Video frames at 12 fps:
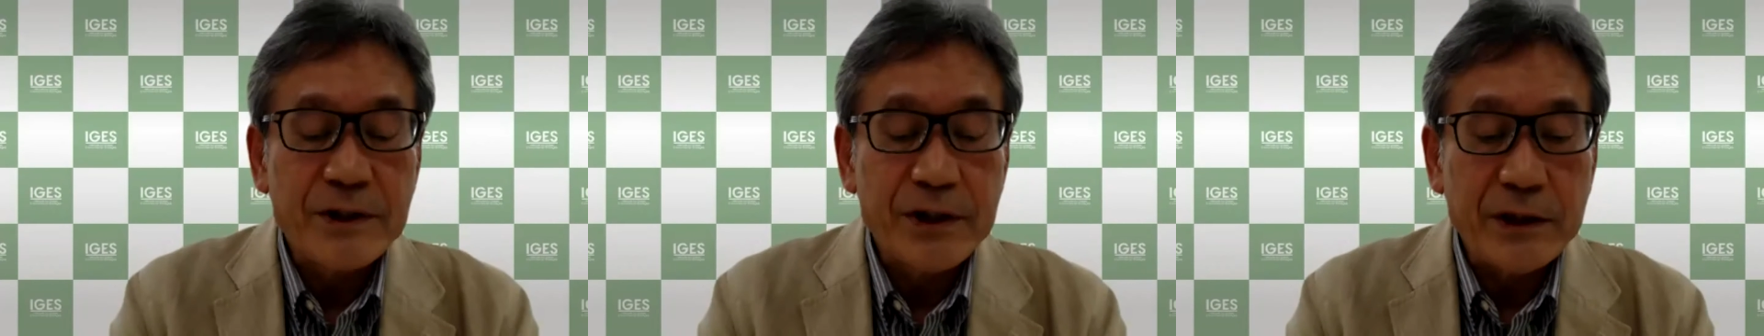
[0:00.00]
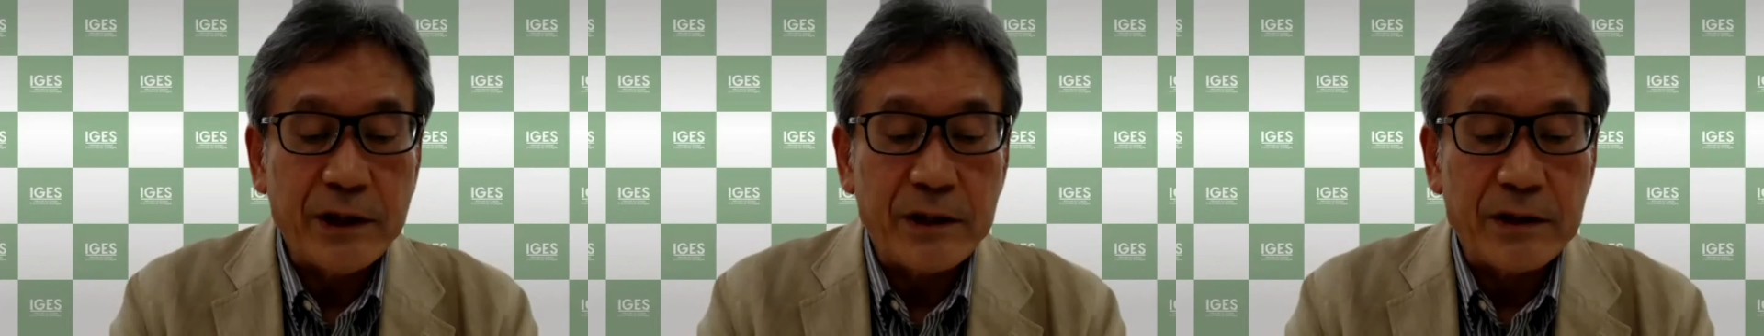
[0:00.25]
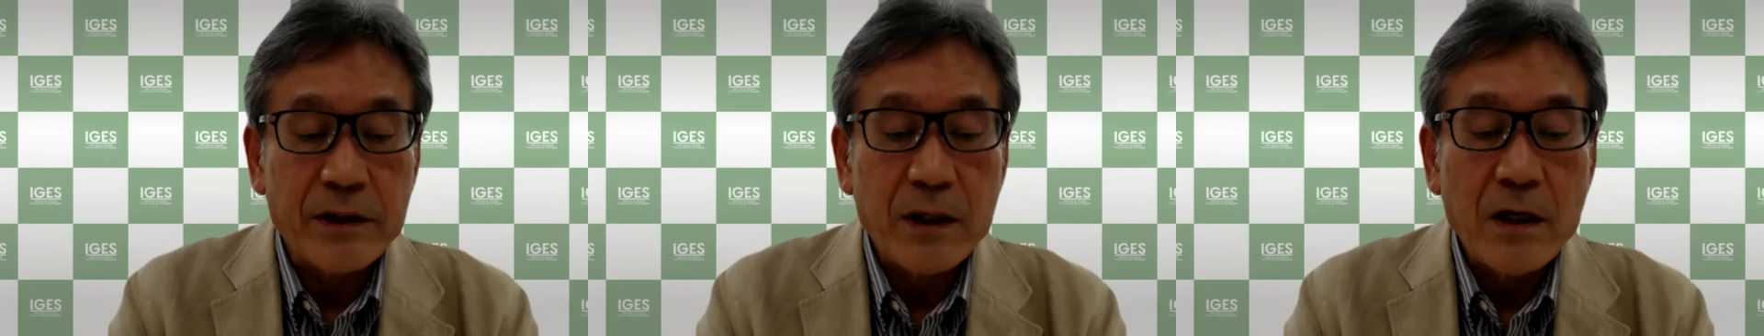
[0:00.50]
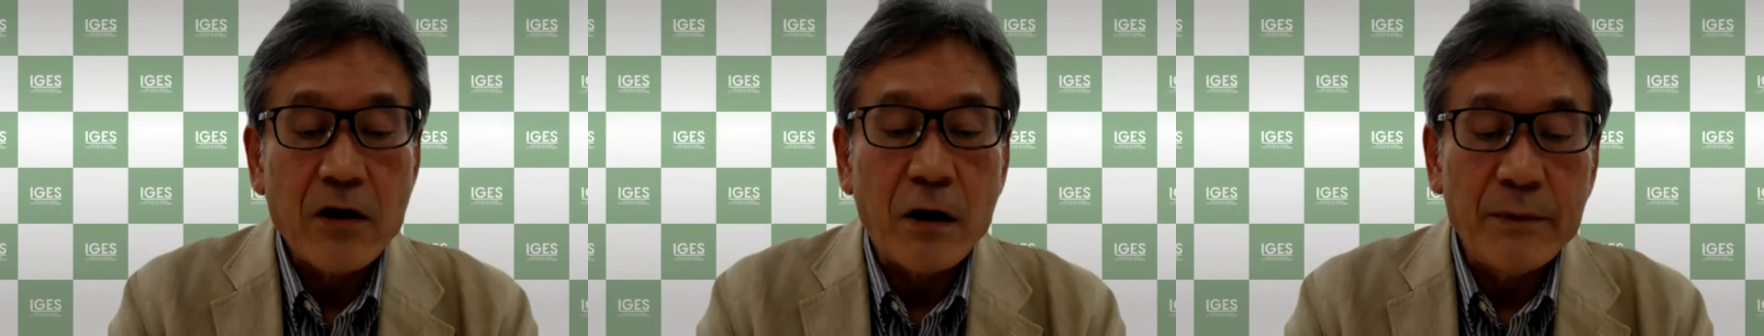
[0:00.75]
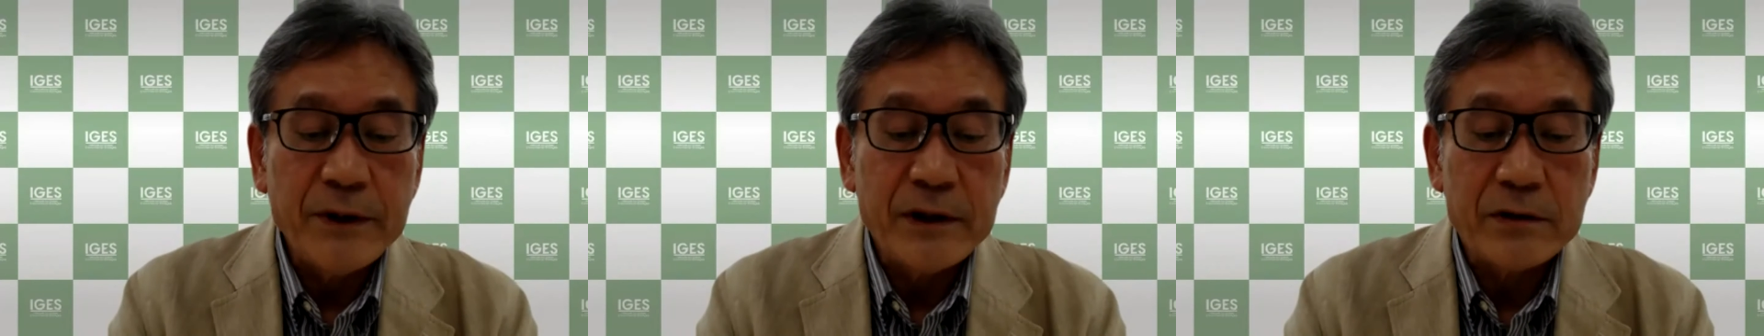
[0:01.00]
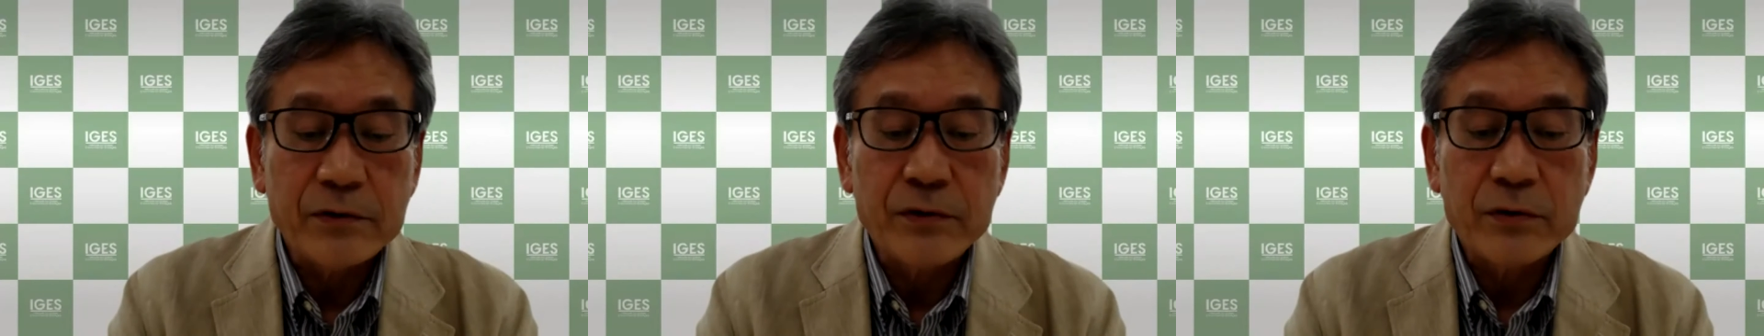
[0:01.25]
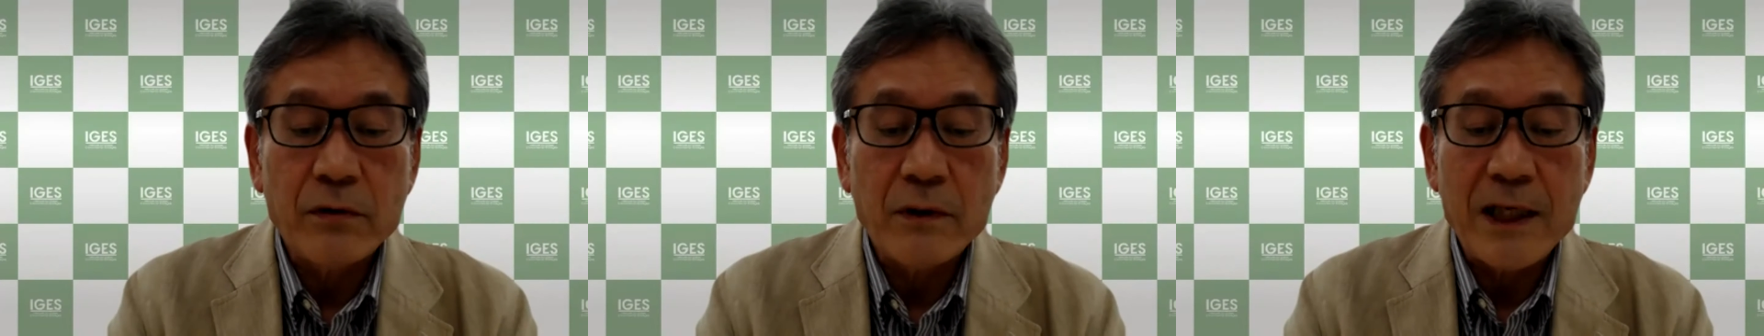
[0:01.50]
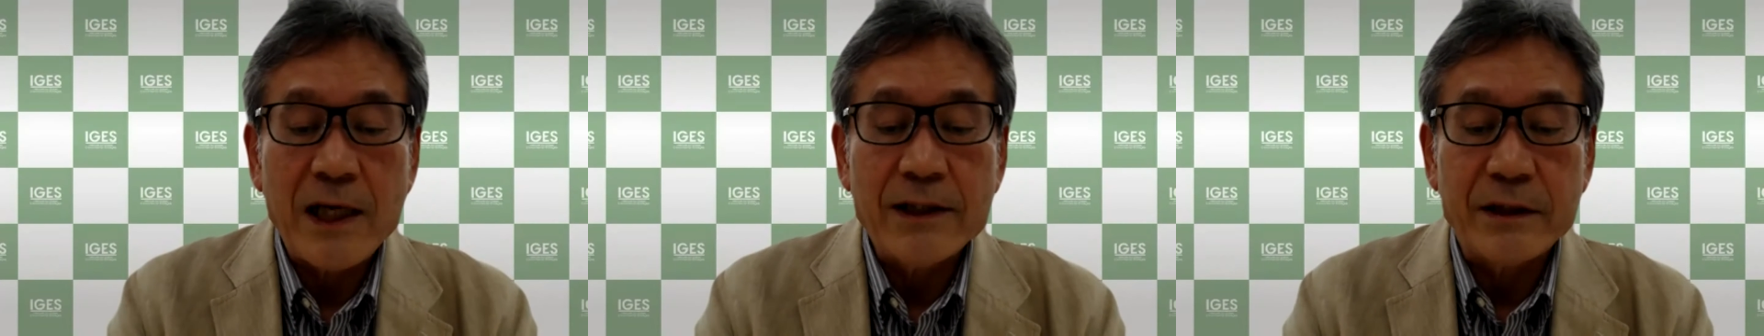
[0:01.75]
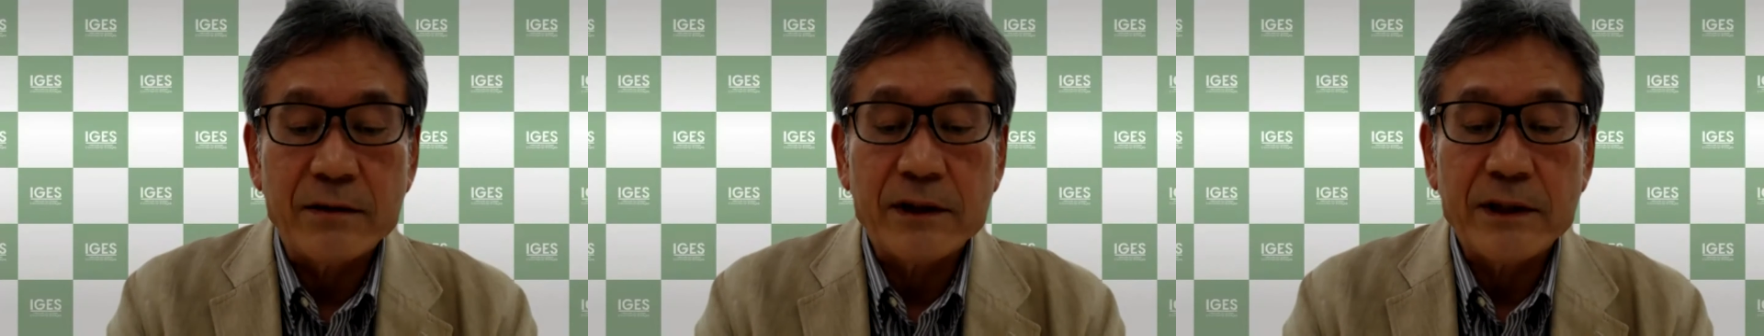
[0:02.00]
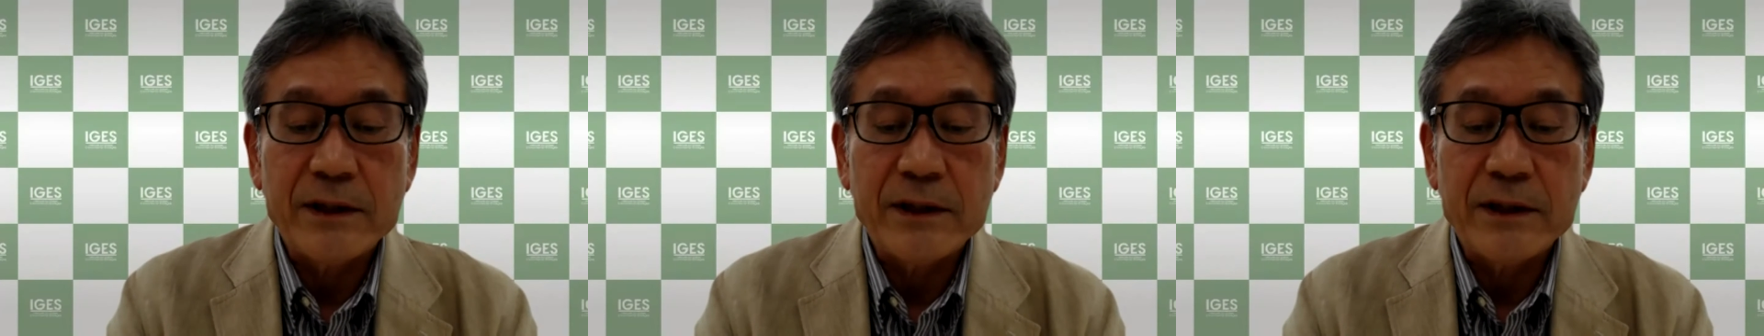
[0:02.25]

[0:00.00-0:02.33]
cities committed to localizing